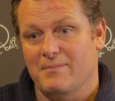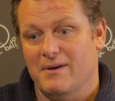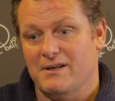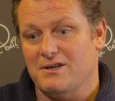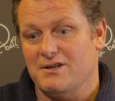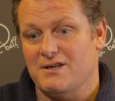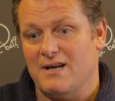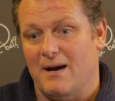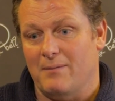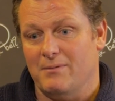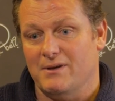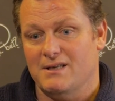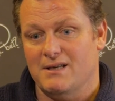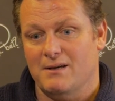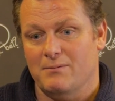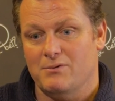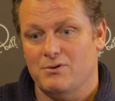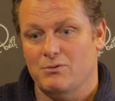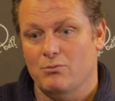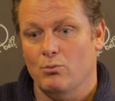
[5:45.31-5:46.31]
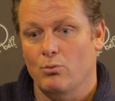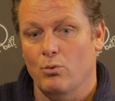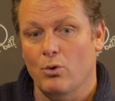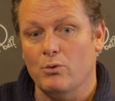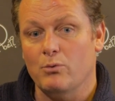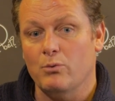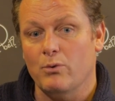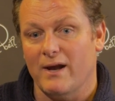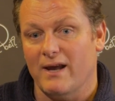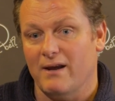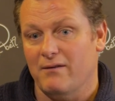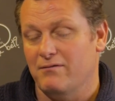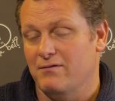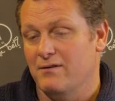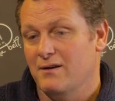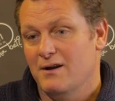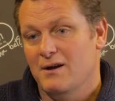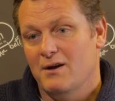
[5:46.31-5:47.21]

major championships, would we have